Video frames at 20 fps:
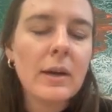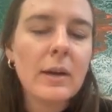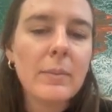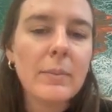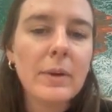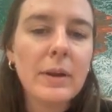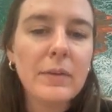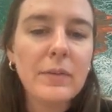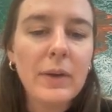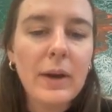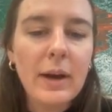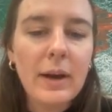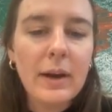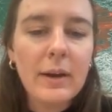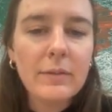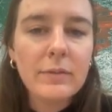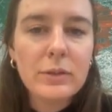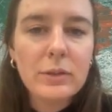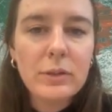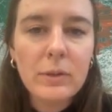But if you
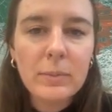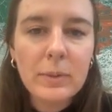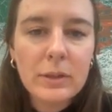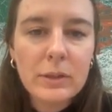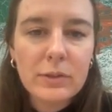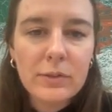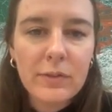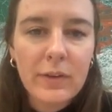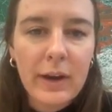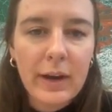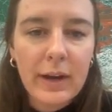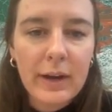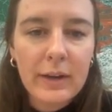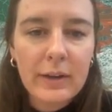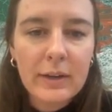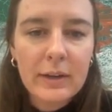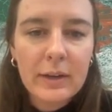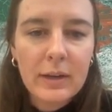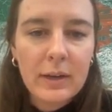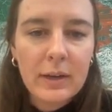have too much fat,
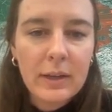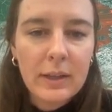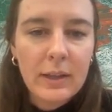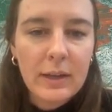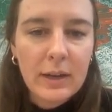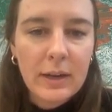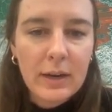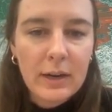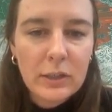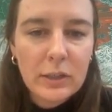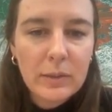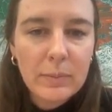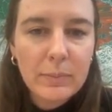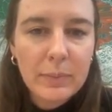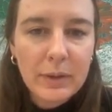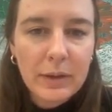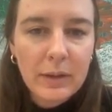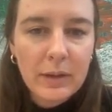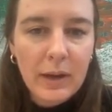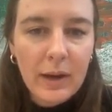they can actually
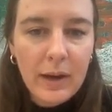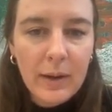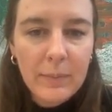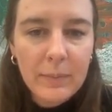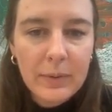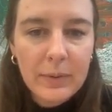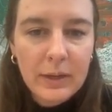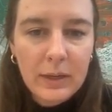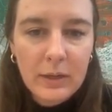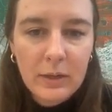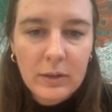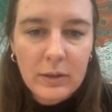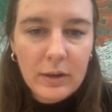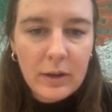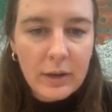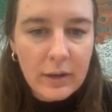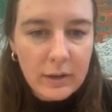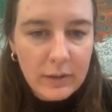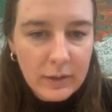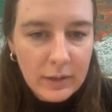build up in your
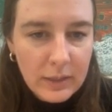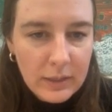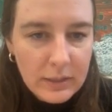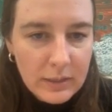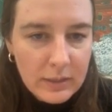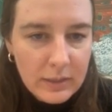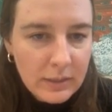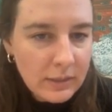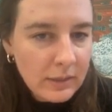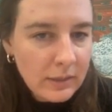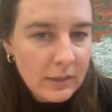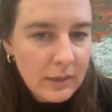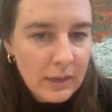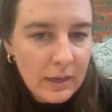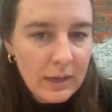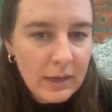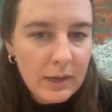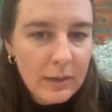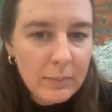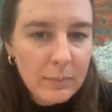arteries
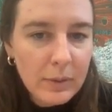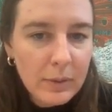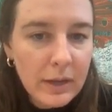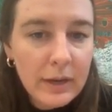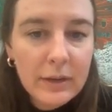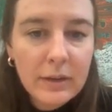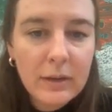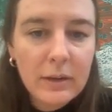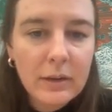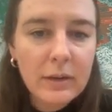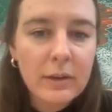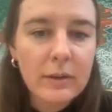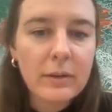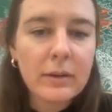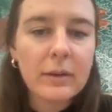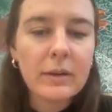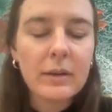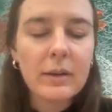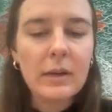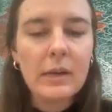and block
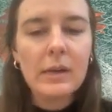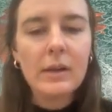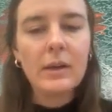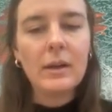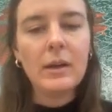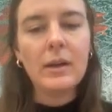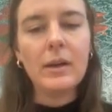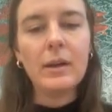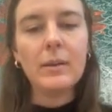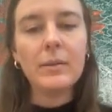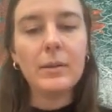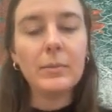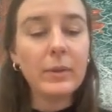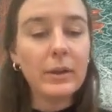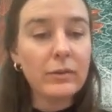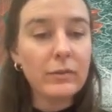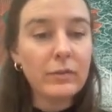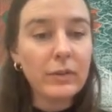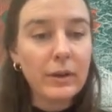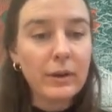the
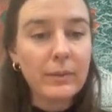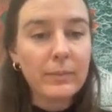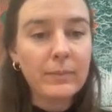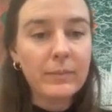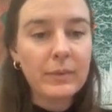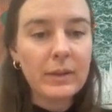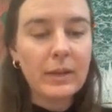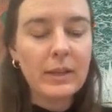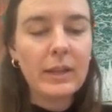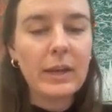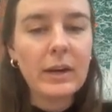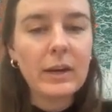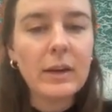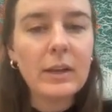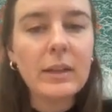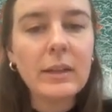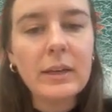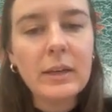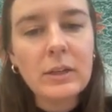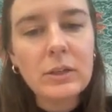blood flow. And that could
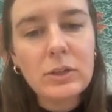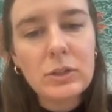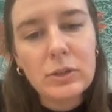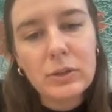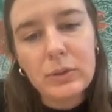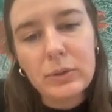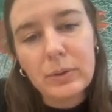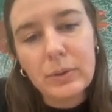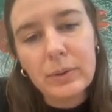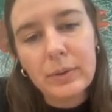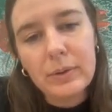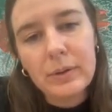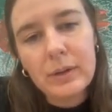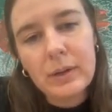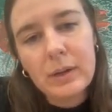lead to